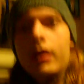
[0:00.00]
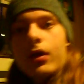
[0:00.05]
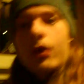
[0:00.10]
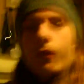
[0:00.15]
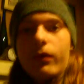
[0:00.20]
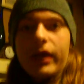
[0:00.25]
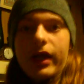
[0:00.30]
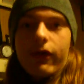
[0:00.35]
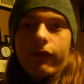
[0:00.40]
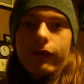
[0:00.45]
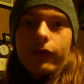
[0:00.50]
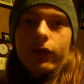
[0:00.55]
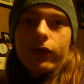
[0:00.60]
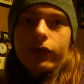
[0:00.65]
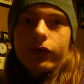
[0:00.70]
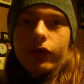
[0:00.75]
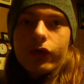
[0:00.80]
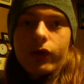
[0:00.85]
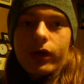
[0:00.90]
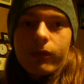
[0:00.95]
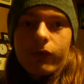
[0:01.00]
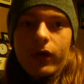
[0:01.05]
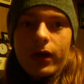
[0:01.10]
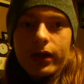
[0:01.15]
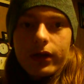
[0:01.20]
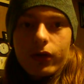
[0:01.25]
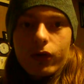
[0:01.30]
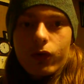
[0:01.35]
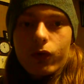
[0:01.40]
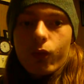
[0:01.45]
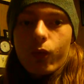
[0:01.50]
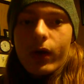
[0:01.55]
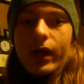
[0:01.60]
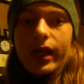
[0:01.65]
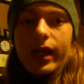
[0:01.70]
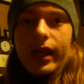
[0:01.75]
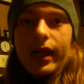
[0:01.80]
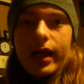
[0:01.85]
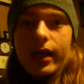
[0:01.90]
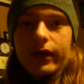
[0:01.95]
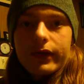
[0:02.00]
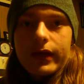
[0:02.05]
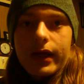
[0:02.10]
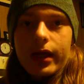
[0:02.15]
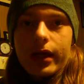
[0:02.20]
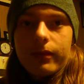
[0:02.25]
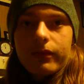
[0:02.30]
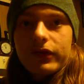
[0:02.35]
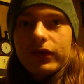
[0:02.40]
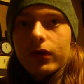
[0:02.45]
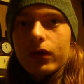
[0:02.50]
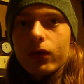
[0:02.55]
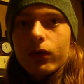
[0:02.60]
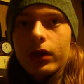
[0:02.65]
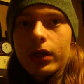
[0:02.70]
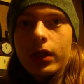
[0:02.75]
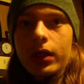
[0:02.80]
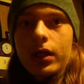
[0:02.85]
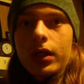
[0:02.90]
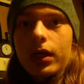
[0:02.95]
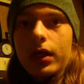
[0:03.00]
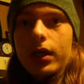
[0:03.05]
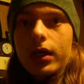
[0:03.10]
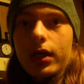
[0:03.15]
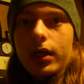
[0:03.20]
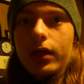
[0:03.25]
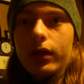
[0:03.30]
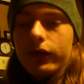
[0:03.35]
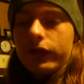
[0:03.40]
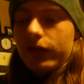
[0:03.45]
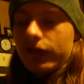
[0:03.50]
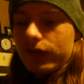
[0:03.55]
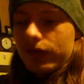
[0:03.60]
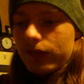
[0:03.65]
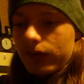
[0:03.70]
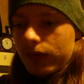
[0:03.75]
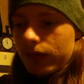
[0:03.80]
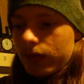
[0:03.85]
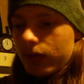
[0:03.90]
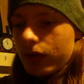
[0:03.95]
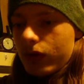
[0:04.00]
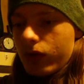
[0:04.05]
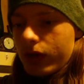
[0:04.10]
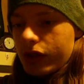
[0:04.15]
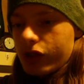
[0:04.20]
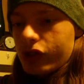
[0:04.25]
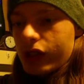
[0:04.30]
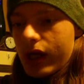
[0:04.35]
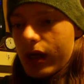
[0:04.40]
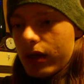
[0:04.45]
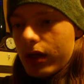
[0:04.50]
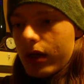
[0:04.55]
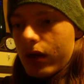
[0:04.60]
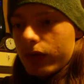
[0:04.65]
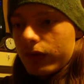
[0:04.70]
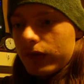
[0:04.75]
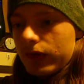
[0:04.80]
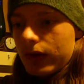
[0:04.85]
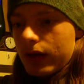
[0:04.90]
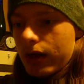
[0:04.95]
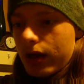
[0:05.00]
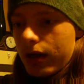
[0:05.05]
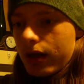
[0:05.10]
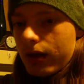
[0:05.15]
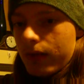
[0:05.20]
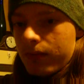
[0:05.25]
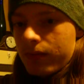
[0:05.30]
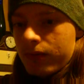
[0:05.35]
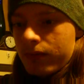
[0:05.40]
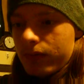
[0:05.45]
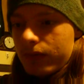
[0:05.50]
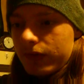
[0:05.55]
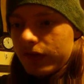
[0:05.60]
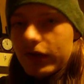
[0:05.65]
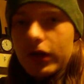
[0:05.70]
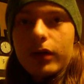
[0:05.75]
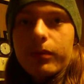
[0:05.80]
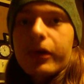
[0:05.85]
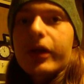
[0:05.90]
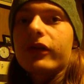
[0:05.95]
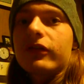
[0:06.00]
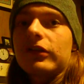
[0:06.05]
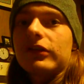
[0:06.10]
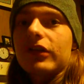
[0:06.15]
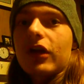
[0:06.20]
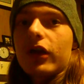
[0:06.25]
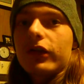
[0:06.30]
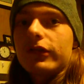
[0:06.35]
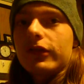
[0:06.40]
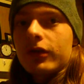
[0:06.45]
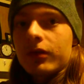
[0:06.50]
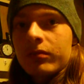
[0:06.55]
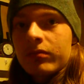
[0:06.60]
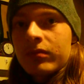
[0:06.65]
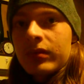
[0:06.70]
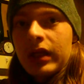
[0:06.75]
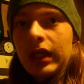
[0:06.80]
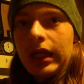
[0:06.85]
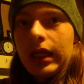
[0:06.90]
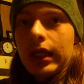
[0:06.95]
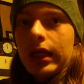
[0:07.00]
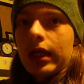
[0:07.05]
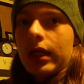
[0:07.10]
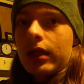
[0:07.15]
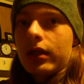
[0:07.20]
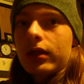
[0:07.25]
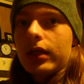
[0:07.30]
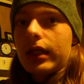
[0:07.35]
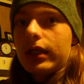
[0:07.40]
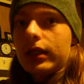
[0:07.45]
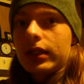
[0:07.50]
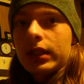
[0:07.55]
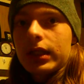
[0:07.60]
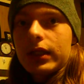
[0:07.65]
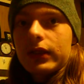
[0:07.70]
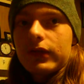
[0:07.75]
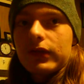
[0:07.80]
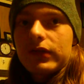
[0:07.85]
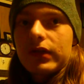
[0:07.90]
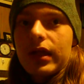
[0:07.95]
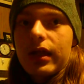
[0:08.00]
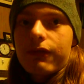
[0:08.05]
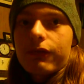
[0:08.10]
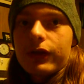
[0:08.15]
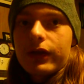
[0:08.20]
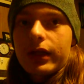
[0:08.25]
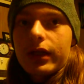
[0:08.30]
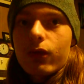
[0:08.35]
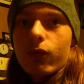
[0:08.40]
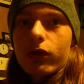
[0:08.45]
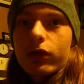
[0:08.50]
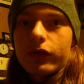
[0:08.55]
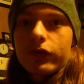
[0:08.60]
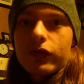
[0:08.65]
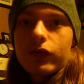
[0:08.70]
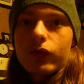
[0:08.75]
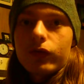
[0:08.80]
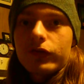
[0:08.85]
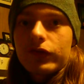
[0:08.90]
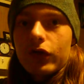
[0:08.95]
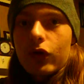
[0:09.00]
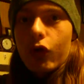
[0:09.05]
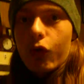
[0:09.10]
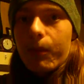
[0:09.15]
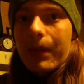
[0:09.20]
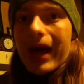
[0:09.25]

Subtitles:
without further ado, I'm running way out of time. So just quick shout out. Sucker Punch is awesome, and I didn't get to say everything I wanted to. So